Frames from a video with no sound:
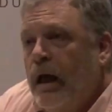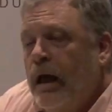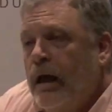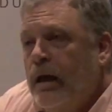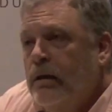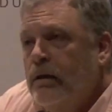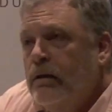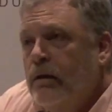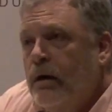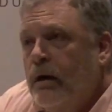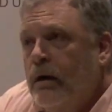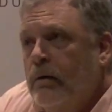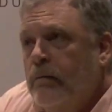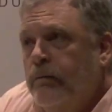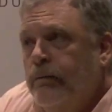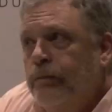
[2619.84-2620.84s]
And
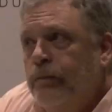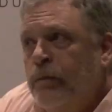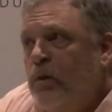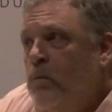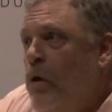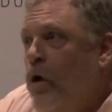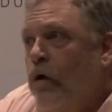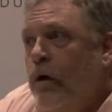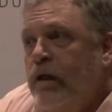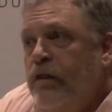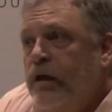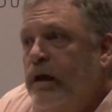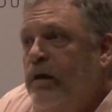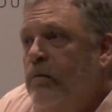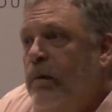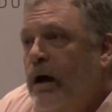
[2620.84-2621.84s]
um, the more I
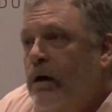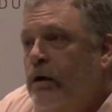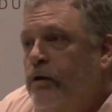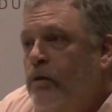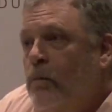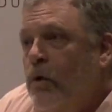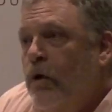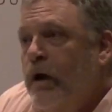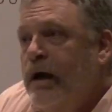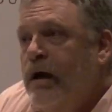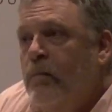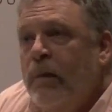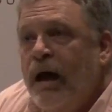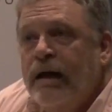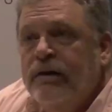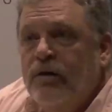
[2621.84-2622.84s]
think about it, the more I
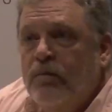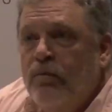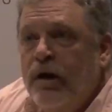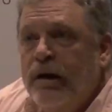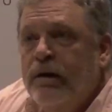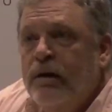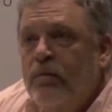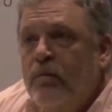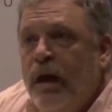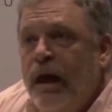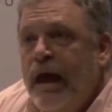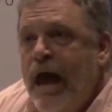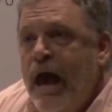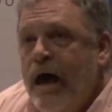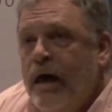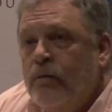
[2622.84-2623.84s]
come back to Brendan
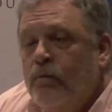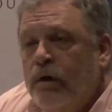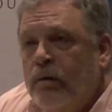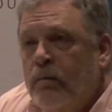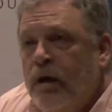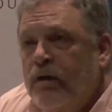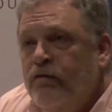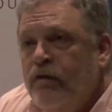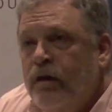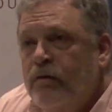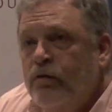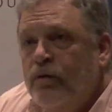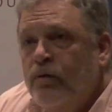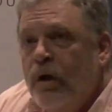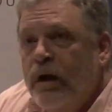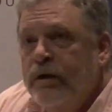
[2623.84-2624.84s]
Behan, one of my
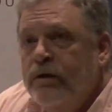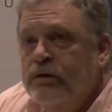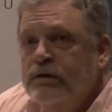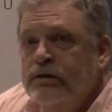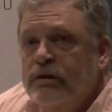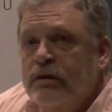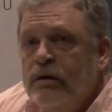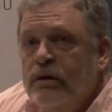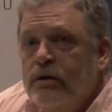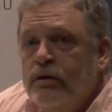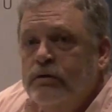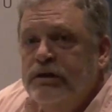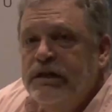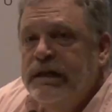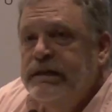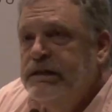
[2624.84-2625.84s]
favorite writers, who
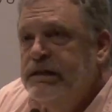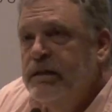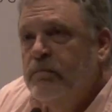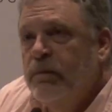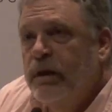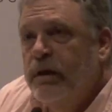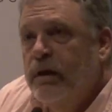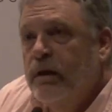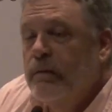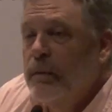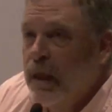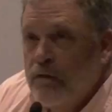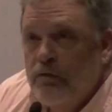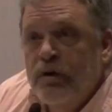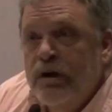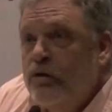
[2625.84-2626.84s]
said simply,
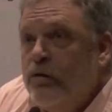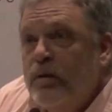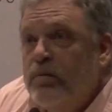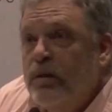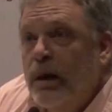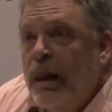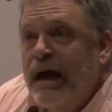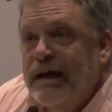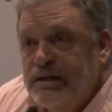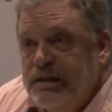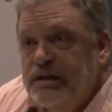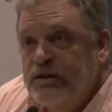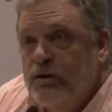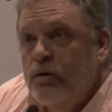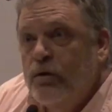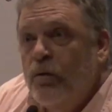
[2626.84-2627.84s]
every cripple has
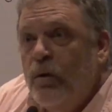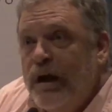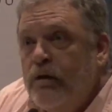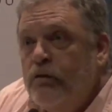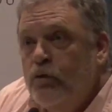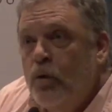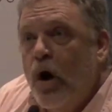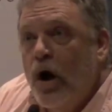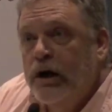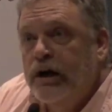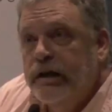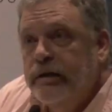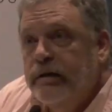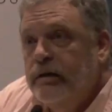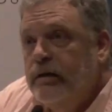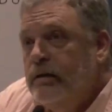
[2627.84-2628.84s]
his own way of
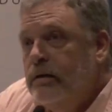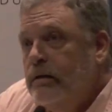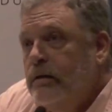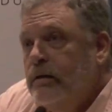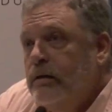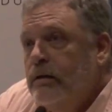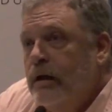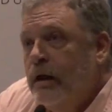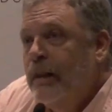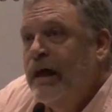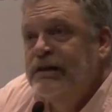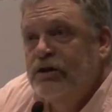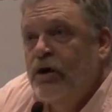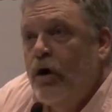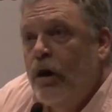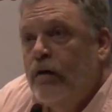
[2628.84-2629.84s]
walking. And
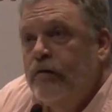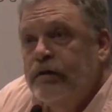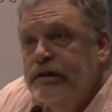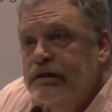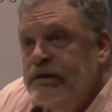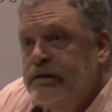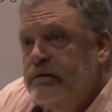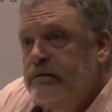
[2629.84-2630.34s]
that's all of us.